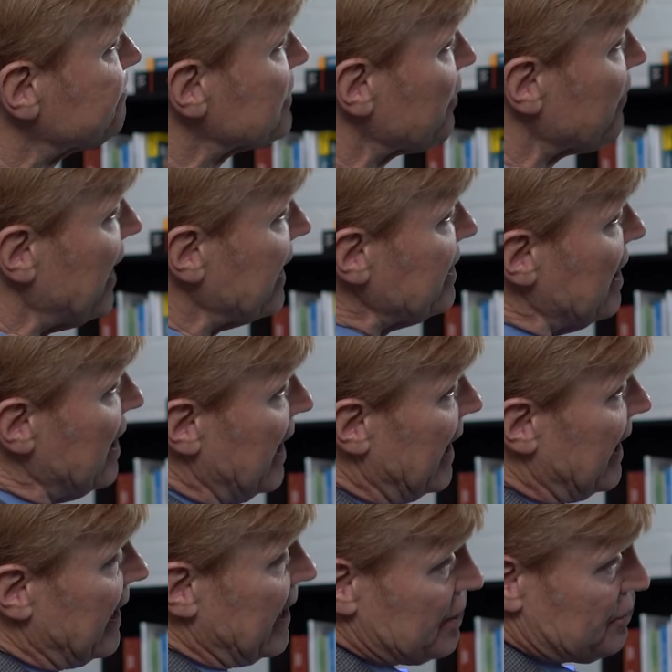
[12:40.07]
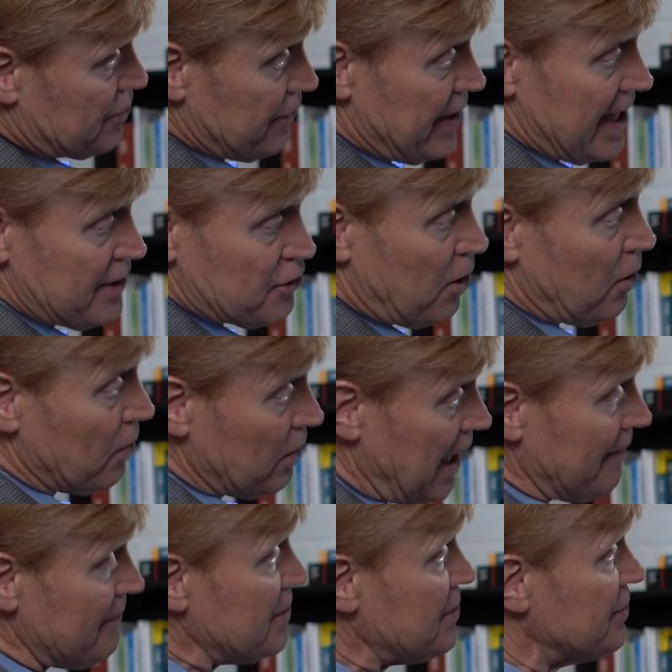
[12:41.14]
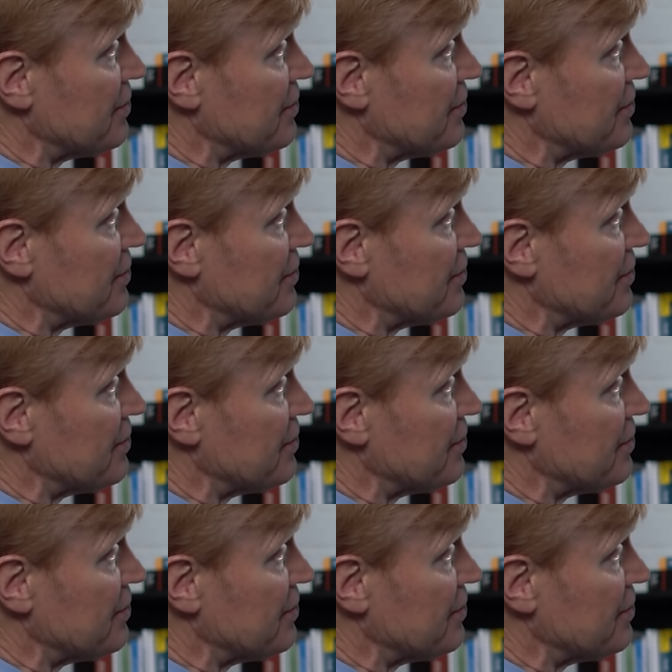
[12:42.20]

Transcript: All right. So that total obviously